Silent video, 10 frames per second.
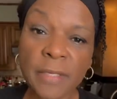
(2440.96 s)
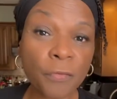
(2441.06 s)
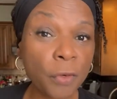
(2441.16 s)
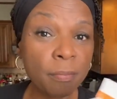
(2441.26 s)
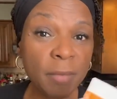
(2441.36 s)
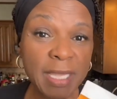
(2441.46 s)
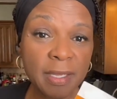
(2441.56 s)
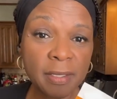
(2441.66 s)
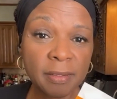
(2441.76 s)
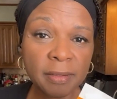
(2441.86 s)
did for
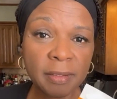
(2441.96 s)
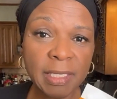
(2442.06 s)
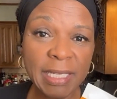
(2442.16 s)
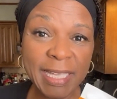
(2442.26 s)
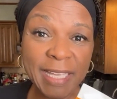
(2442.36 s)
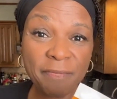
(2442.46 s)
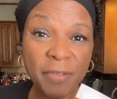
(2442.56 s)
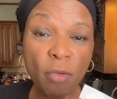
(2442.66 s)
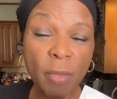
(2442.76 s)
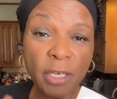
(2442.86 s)
me, it
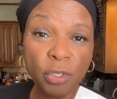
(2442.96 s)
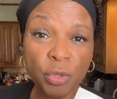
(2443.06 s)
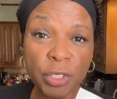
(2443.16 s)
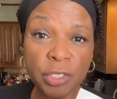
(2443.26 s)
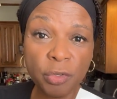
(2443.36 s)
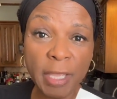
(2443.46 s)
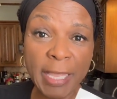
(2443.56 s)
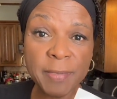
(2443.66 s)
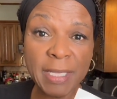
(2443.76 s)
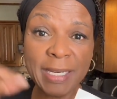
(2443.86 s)
filled my nutritional
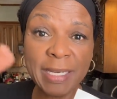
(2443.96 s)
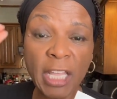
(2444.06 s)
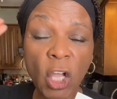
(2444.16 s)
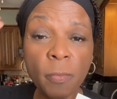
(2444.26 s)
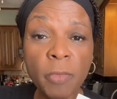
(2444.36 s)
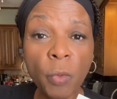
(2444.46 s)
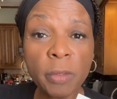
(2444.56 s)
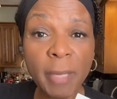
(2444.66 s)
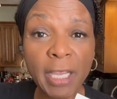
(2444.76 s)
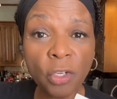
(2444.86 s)
gaps and it helped me
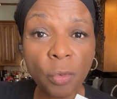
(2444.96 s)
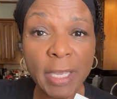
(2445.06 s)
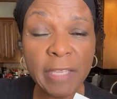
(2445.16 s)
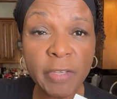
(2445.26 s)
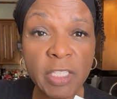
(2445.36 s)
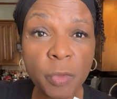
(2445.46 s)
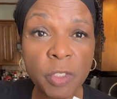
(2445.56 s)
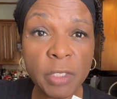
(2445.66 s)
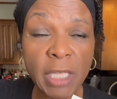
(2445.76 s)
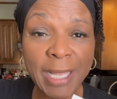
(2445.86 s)
with my cravings,
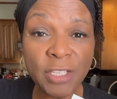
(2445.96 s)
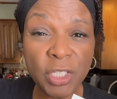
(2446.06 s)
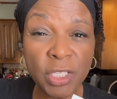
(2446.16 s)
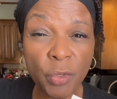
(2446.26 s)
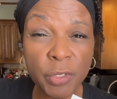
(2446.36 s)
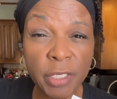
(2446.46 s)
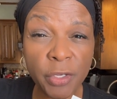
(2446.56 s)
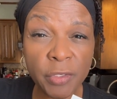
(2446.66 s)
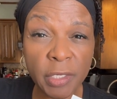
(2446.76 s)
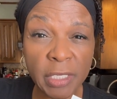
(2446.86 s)
which was hot Cheetos,
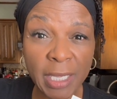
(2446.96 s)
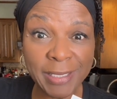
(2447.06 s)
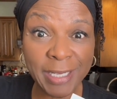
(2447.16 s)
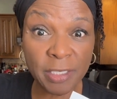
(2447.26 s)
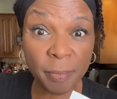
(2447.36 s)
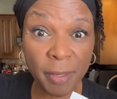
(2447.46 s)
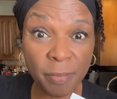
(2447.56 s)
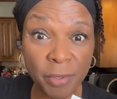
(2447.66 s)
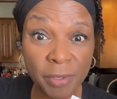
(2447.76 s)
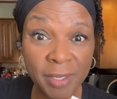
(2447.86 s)
Snickers, and a Diet Dr.
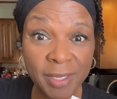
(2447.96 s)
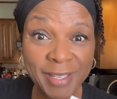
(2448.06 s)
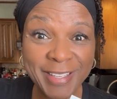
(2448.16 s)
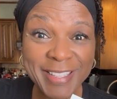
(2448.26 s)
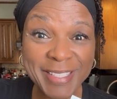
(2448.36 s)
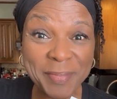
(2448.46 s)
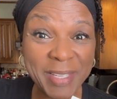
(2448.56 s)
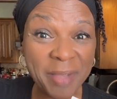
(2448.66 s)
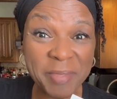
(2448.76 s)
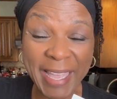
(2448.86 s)
Pepper.
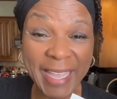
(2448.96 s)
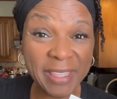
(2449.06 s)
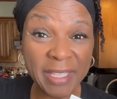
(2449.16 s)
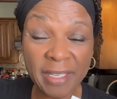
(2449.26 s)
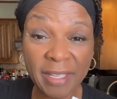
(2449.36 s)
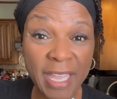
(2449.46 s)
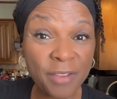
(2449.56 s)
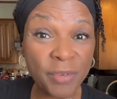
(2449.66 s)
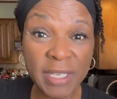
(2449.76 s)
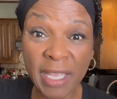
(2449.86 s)
Sometimes I had that
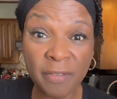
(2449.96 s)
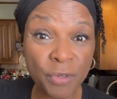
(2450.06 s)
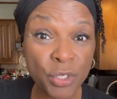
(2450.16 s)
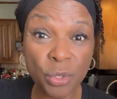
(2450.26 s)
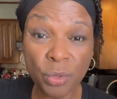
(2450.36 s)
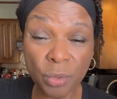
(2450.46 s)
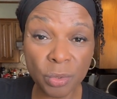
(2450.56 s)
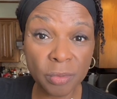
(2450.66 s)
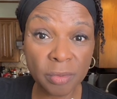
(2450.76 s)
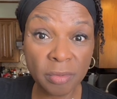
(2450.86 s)
every day for
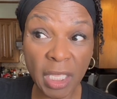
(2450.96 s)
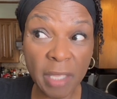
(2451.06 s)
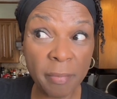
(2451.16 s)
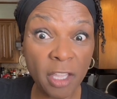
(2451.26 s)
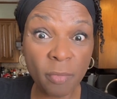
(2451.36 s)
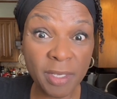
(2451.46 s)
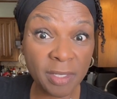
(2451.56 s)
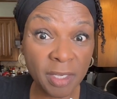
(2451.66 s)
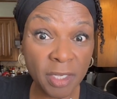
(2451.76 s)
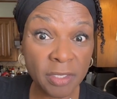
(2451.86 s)
school. It may have
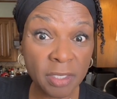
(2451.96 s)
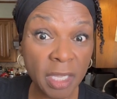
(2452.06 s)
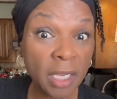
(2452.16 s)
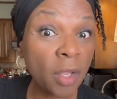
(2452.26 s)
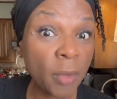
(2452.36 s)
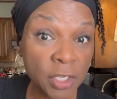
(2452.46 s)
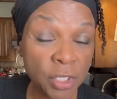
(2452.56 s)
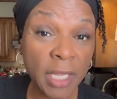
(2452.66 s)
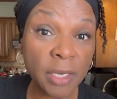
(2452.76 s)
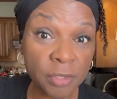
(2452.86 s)
been lunch. Hello,
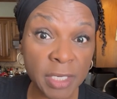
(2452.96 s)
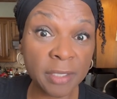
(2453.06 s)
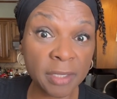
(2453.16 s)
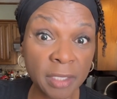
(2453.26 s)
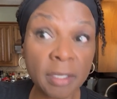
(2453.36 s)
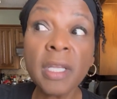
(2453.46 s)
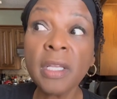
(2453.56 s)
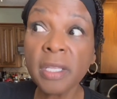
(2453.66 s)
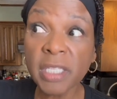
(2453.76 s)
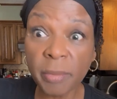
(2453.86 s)
educators out there.
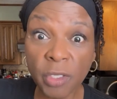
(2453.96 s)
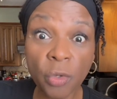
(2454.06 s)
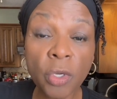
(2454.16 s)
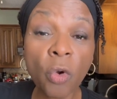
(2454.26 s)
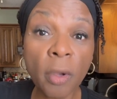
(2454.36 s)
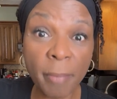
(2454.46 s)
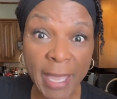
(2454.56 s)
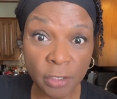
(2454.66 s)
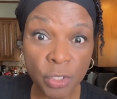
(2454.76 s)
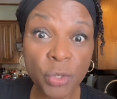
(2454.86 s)
Some of you are going
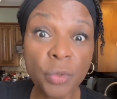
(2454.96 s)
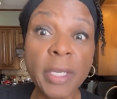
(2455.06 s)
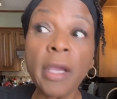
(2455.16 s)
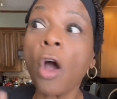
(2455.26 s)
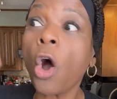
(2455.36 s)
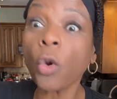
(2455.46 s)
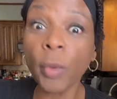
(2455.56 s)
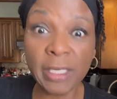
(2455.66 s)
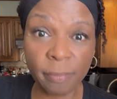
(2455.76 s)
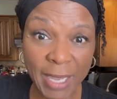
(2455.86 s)
back to school now,
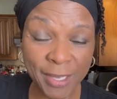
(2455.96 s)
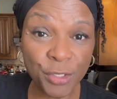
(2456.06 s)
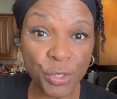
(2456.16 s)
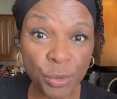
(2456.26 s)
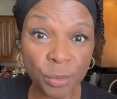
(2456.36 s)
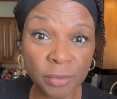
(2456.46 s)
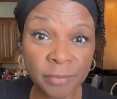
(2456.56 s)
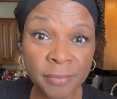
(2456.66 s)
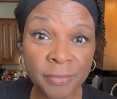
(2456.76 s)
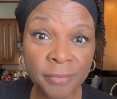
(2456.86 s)
already back in school.
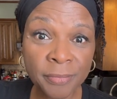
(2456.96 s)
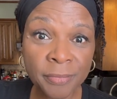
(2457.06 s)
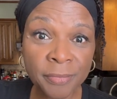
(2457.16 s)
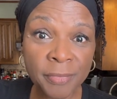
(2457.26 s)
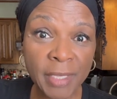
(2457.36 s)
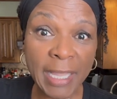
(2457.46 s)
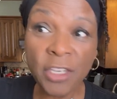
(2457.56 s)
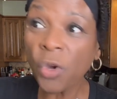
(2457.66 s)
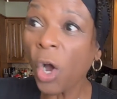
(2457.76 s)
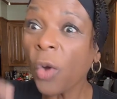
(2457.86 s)

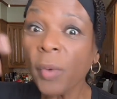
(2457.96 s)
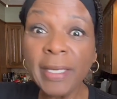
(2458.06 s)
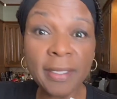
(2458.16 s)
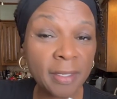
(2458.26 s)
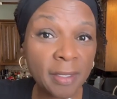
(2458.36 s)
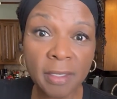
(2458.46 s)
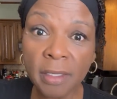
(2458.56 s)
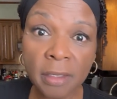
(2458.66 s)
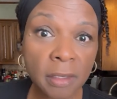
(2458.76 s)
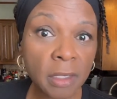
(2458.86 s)
And you're already,
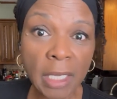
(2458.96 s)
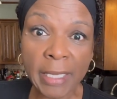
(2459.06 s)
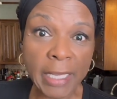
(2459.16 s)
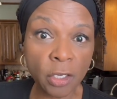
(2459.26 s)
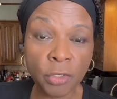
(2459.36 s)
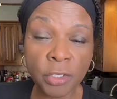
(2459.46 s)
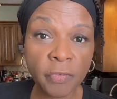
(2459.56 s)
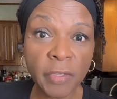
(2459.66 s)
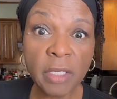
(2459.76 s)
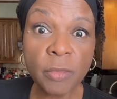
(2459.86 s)
I got to go to the
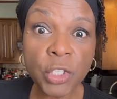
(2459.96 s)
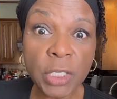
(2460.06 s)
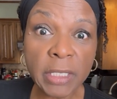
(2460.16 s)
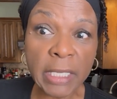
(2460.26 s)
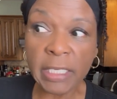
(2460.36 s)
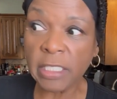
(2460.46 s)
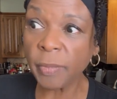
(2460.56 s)
vending machine. I need